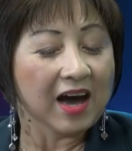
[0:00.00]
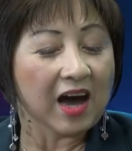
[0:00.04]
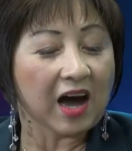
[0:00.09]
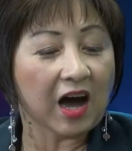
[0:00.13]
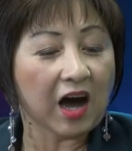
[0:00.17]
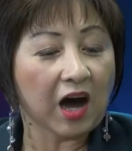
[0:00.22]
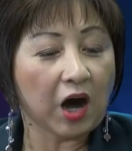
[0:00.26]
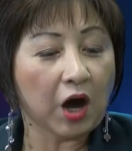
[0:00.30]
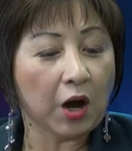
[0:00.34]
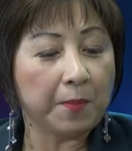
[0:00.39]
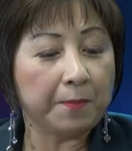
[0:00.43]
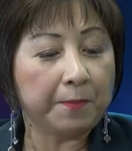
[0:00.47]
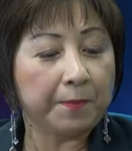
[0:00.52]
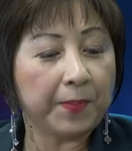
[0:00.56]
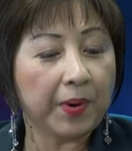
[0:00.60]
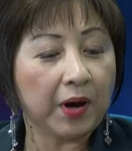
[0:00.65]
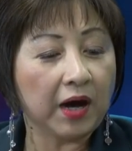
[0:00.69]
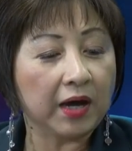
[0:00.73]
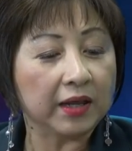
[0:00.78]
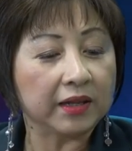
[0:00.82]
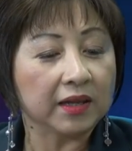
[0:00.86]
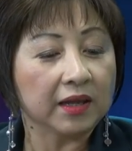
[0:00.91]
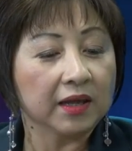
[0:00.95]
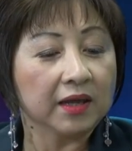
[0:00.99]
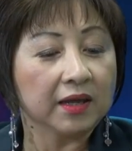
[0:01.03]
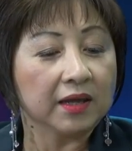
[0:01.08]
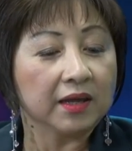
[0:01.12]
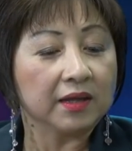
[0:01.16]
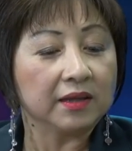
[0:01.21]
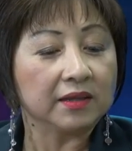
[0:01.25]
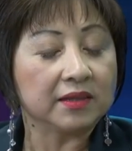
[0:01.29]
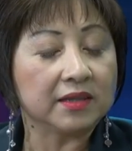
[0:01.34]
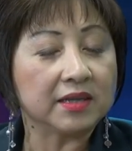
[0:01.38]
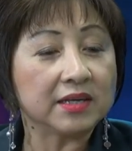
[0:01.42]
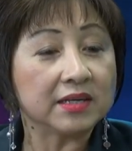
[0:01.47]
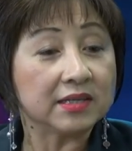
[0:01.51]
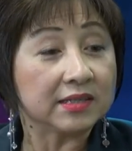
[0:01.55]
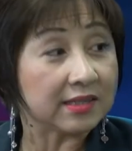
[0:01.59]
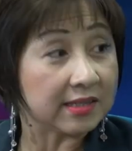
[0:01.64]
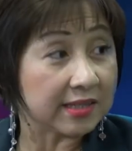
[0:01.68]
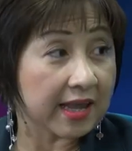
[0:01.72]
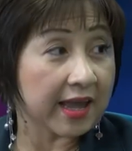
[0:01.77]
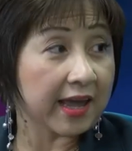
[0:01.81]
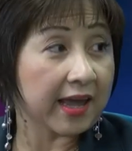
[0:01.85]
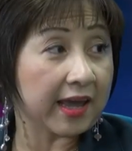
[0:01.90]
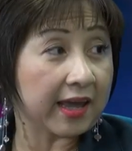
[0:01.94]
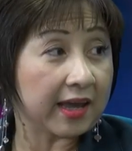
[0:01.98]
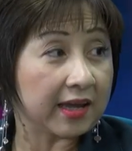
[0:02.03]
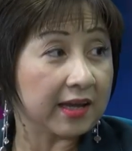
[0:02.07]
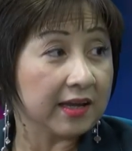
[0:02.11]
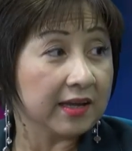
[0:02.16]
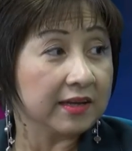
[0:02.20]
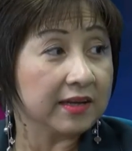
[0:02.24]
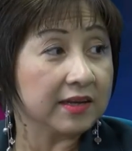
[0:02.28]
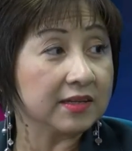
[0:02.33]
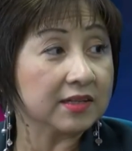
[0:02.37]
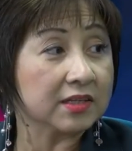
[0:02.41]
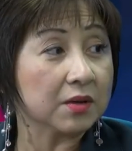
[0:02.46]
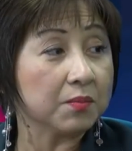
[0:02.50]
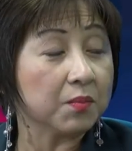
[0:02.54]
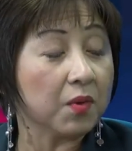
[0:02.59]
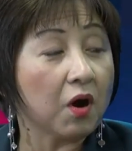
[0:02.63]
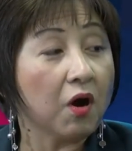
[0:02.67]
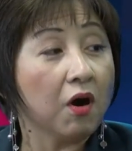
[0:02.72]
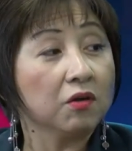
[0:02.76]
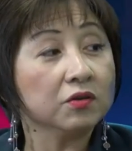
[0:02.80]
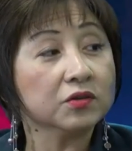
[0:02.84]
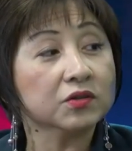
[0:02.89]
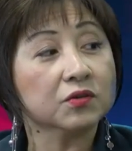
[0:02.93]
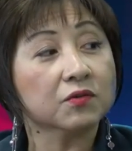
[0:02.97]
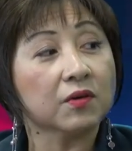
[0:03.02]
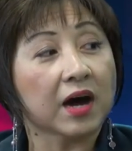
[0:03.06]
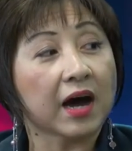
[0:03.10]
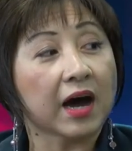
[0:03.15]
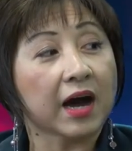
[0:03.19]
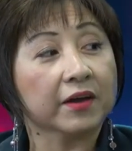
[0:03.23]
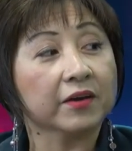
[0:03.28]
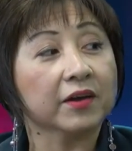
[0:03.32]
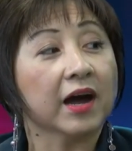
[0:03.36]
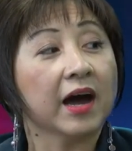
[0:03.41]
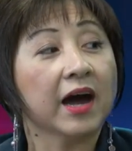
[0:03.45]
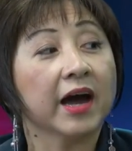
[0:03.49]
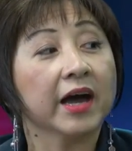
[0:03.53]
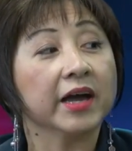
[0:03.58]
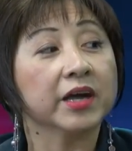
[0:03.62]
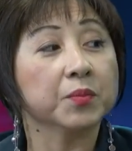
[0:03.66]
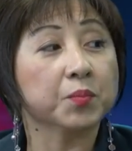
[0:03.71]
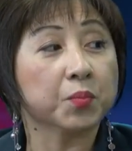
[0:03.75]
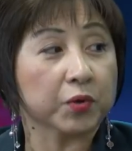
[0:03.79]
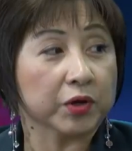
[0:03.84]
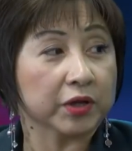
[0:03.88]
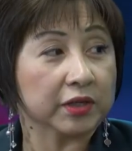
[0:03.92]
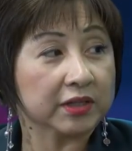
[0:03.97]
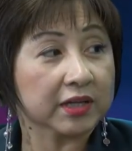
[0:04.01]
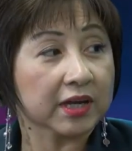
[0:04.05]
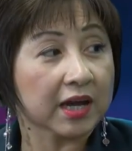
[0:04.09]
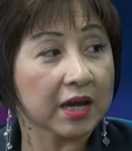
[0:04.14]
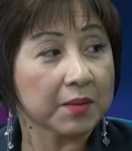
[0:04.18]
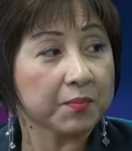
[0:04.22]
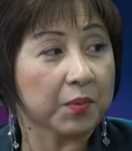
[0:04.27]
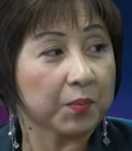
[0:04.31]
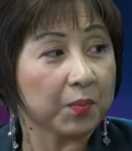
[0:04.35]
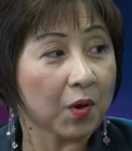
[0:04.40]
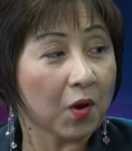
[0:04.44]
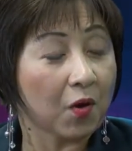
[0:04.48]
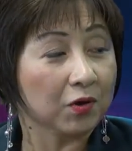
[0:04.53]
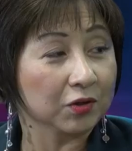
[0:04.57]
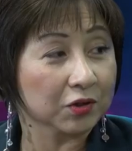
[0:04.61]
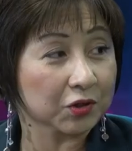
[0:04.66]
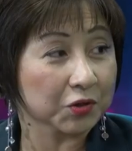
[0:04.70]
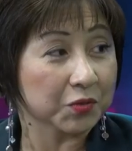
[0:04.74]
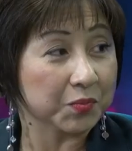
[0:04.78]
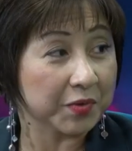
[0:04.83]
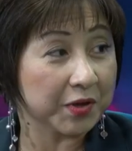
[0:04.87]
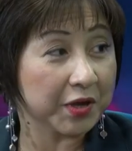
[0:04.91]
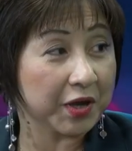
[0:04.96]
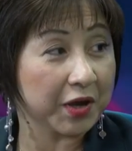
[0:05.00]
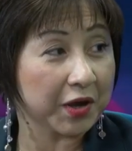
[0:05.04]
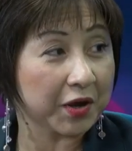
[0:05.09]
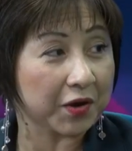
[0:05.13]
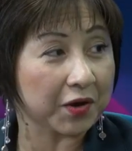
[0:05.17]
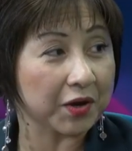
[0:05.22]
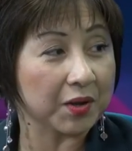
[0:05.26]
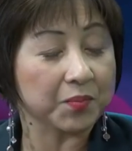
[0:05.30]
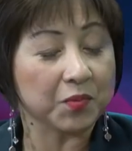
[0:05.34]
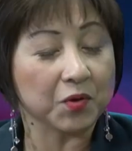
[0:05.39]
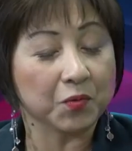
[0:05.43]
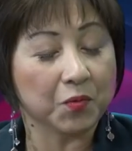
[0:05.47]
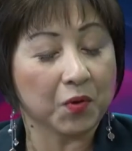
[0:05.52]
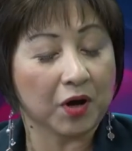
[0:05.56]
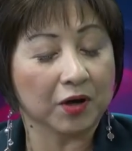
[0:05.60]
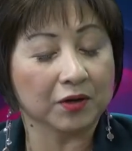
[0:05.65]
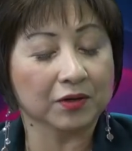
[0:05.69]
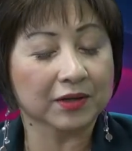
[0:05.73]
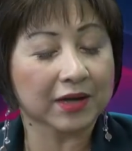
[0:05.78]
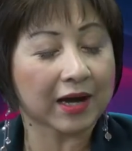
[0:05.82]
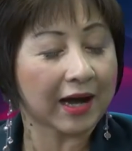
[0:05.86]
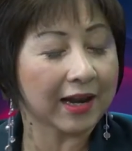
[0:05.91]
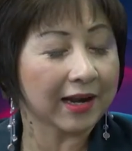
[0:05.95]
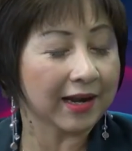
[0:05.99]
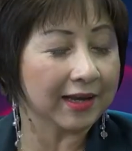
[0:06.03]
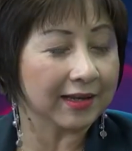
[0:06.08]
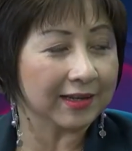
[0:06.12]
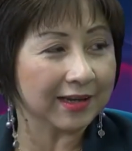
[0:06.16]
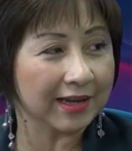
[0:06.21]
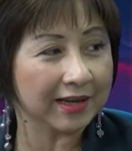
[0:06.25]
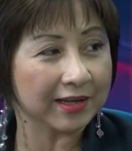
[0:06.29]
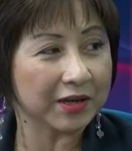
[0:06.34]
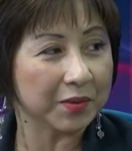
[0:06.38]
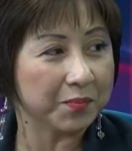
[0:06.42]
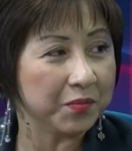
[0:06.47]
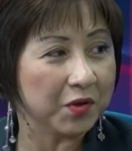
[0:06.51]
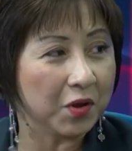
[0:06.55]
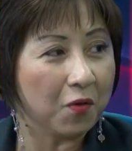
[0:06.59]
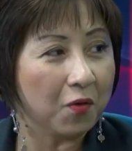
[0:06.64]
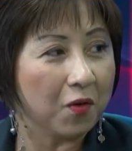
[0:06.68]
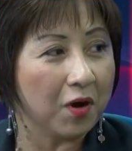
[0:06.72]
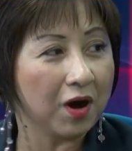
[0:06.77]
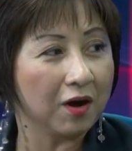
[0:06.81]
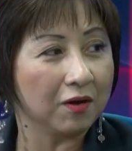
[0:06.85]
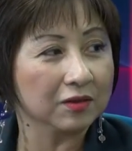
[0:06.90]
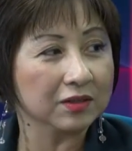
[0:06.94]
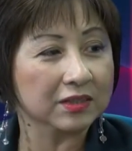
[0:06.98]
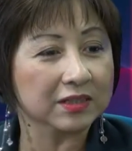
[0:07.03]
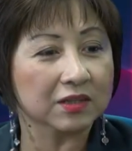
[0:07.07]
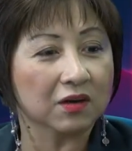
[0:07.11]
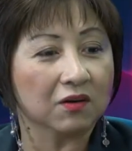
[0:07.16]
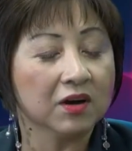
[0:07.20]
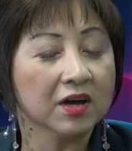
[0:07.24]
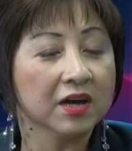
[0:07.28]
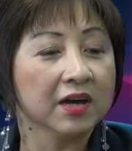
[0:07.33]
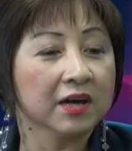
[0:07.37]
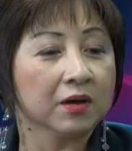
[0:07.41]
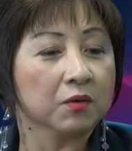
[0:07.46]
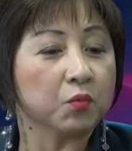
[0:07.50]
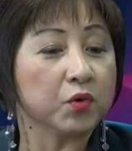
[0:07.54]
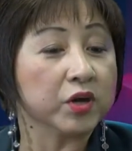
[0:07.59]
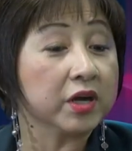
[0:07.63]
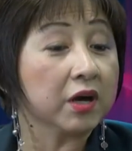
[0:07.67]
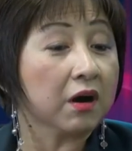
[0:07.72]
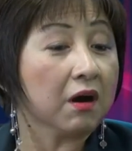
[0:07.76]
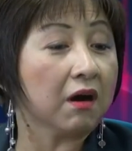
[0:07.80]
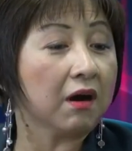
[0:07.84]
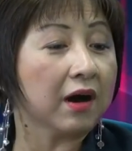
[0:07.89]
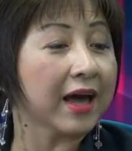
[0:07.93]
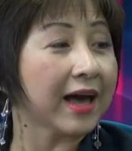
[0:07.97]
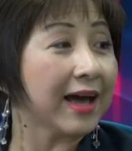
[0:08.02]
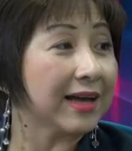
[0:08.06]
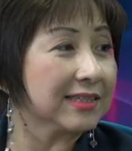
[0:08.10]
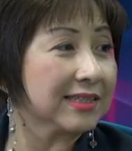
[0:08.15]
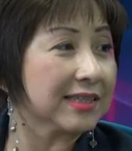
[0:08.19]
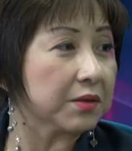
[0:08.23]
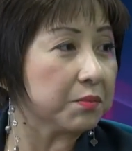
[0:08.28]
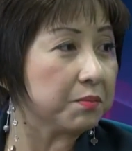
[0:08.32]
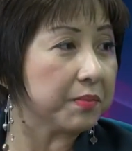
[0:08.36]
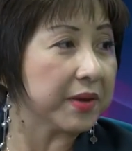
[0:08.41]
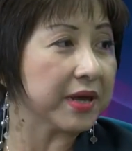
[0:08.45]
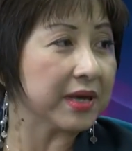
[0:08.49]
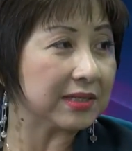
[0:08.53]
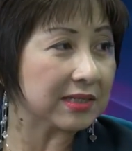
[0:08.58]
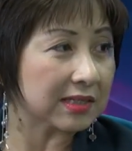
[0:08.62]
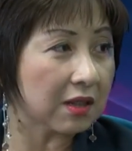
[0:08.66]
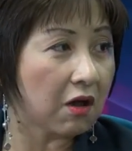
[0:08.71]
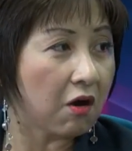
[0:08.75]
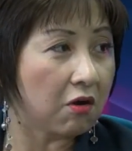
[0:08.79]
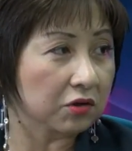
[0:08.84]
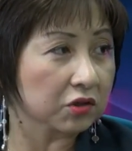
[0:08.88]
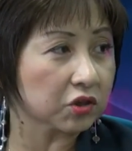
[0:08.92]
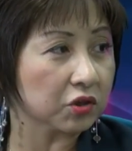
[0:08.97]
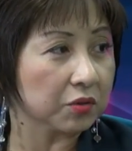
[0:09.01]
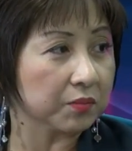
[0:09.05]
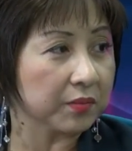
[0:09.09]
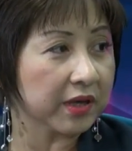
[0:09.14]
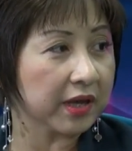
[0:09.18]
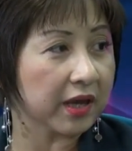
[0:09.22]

Uh, but these days, there's some um, also other hybrid type of long-term care mm-hmm. if you want to kind of like let them know also we call asset-based long-term right.